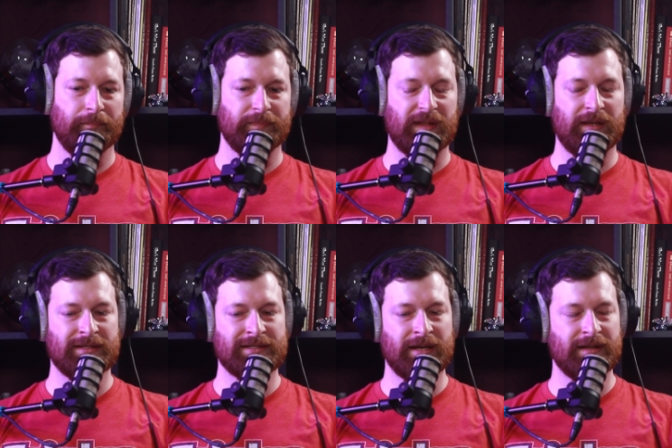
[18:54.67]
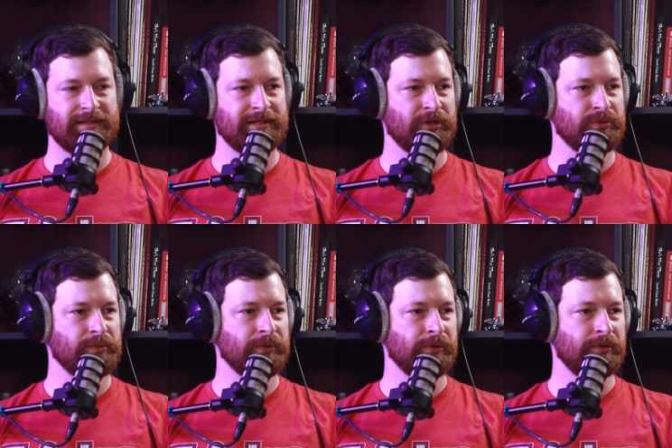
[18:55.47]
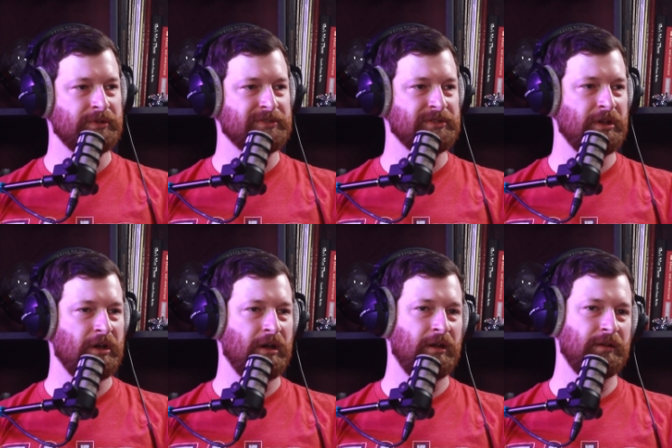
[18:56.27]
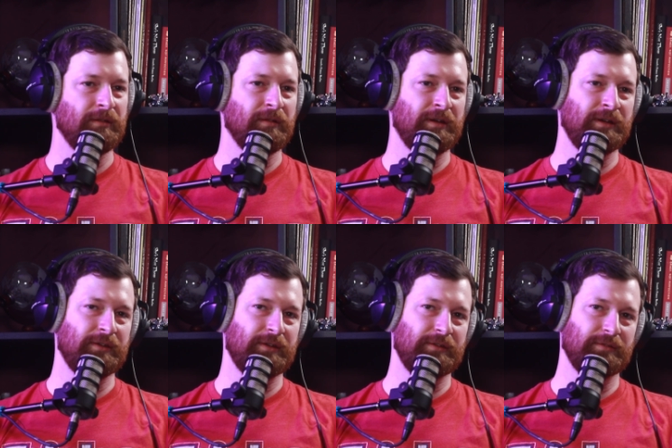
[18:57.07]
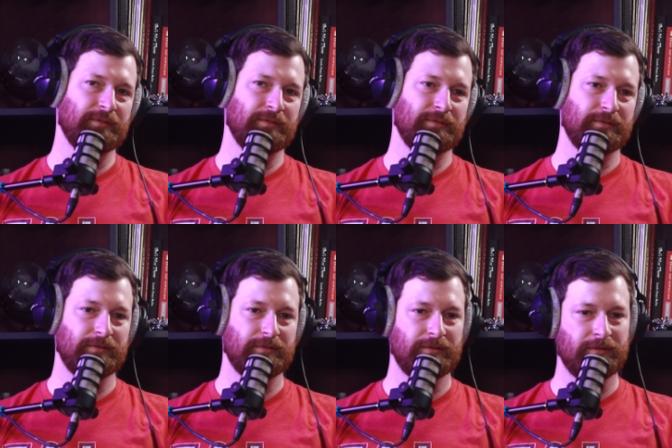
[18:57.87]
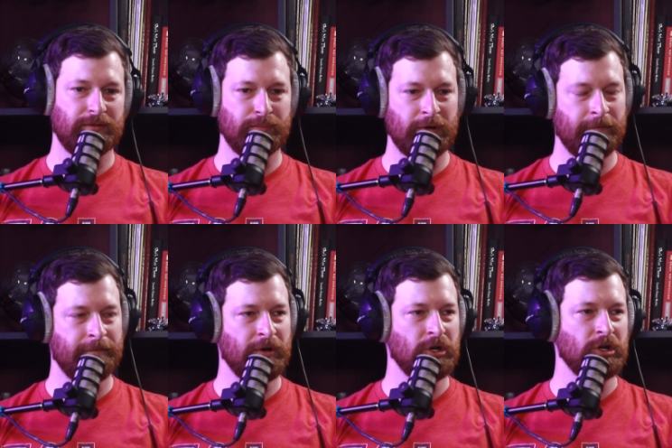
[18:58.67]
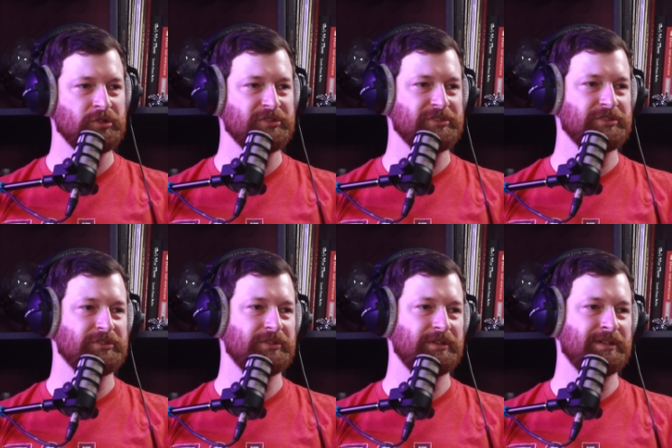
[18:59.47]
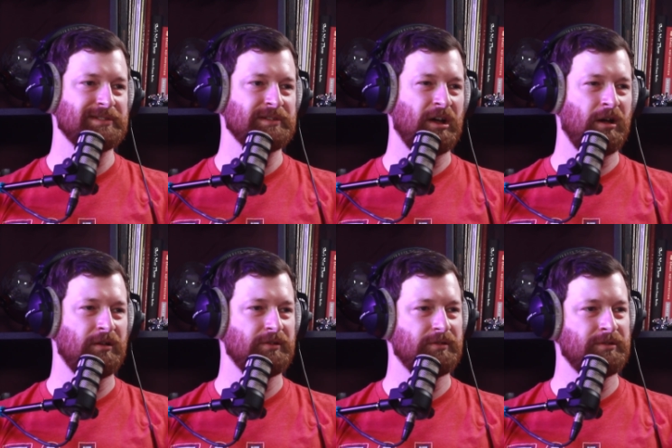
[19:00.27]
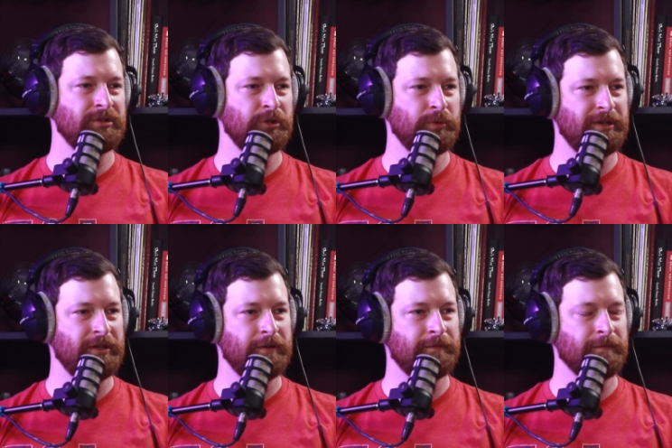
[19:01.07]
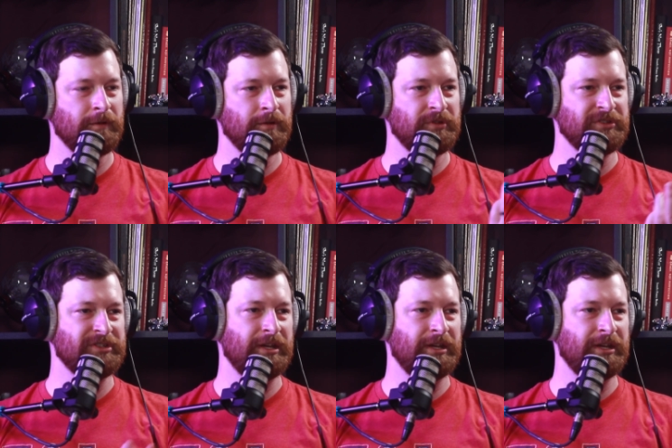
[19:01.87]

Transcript: it's not sexual, it's not like perverse, it's not nudity for the sake